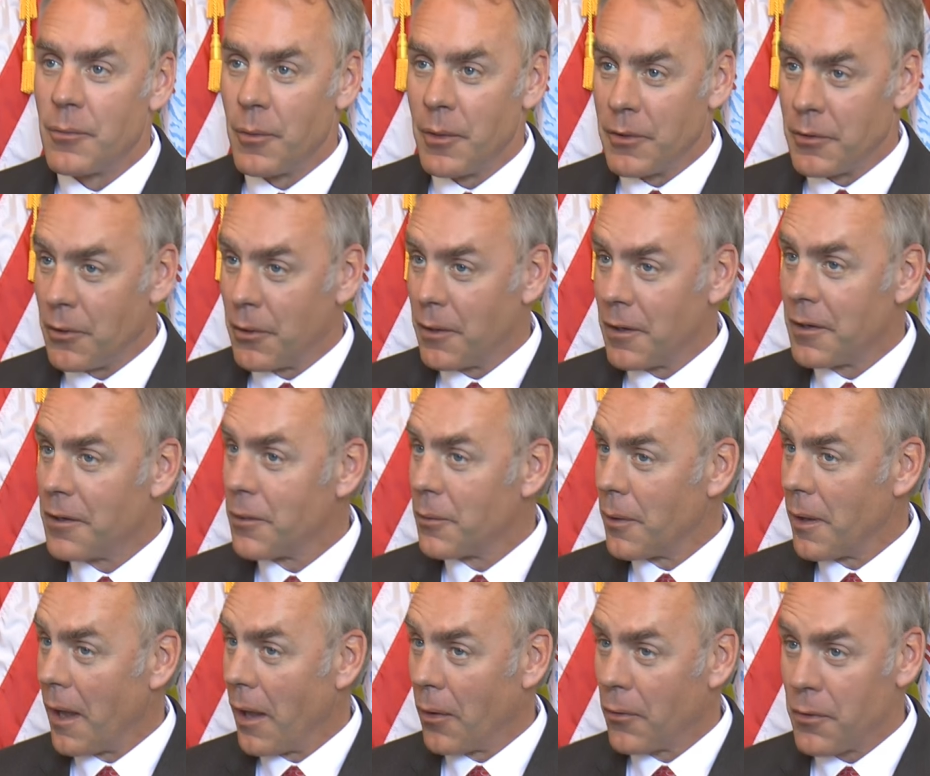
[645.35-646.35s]
returning
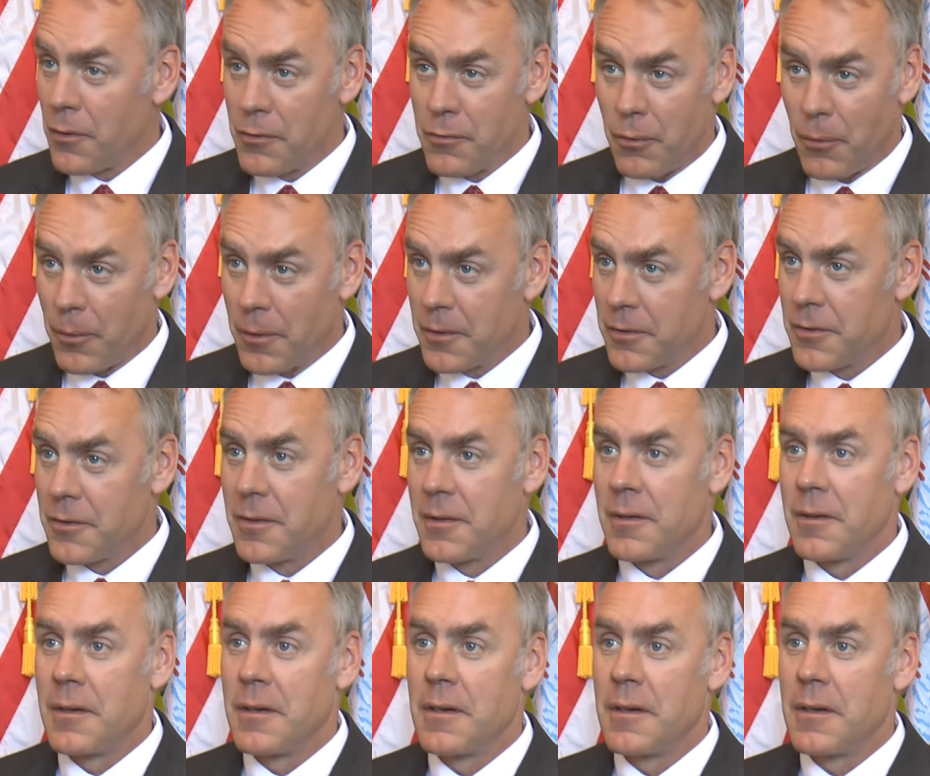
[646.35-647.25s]
to a healthy forest